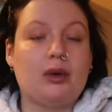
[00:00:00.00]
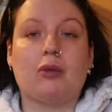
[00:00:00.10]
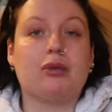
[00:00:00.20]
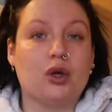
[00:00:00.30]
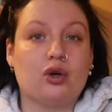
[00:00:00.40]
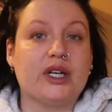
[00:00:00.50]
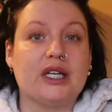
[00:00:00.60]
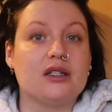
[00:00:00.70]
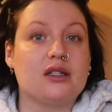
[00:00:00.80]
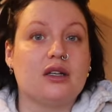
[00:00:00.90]
like
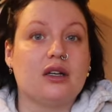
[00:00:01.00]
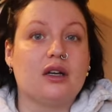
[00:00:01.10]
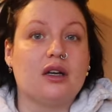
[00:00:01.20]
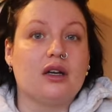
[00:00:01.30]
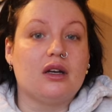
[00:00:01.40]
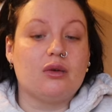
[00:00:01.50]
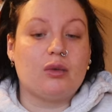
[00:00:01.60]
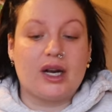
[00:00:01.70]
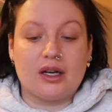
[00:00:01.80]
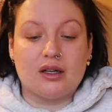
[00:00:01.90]
purees
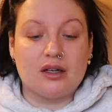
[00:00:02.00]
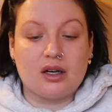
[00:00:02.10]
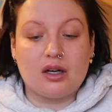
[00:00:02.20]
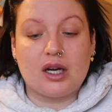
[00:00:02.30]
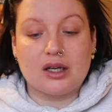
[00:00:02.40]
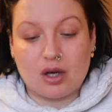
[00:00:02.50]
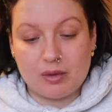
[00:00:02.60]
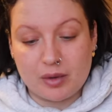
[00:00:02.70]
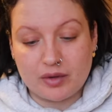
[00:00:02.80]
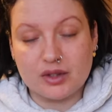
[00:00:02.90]
when I
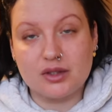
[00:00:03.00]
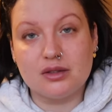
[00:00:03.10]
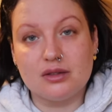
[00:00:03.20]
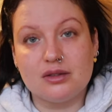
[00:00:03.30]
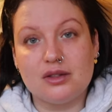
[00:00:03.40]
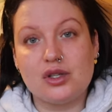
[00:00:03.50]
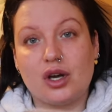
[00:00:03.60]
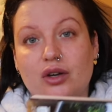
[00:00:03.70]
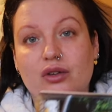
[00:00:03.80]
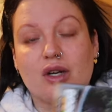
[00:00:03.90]
can't be bothered. So,
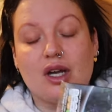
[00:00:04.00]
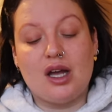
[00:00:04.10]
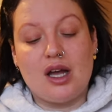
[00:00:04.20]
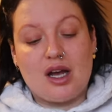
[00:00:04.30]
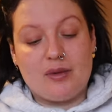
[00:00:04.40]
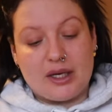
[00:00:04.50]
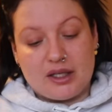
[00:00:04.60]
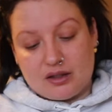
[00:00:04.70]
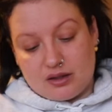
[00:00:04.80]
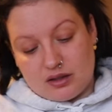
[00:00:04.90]
I
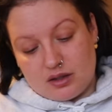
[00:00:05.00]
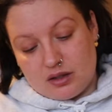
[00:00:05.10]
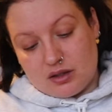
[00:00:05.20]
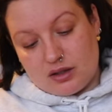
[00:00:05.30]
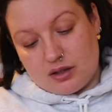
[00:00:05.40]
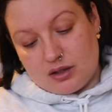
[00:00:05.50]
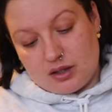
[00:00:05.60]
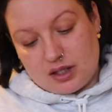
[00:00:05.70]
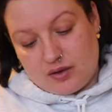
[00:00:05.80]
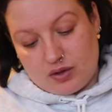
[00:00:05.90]
mean,
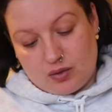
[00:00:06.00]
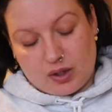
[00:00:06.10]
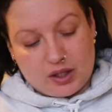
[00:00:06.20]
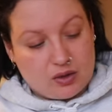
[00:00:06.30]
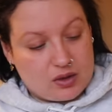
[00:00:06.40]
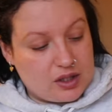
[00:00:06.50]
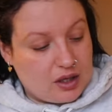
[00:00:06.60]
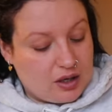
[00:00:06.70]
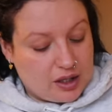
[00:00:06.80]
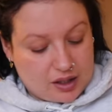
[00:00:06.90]
let's have a look what it looks
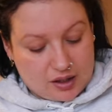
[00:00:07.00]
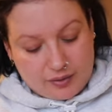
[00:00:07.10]
like.